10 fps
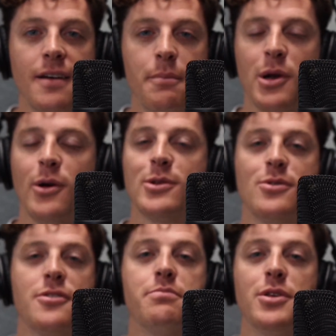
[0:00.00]
but also
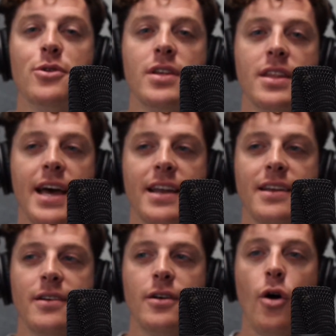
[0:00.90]
the beauty that
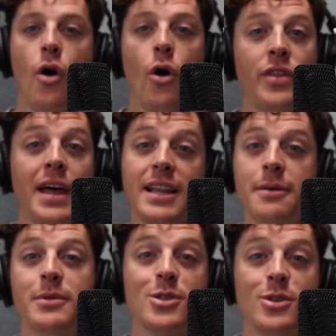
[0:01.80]
all that
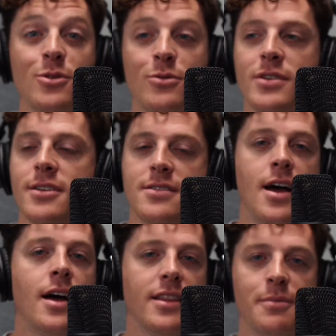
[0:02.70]
limits you does
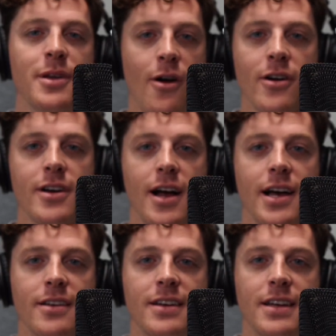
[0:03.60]
not limit our God.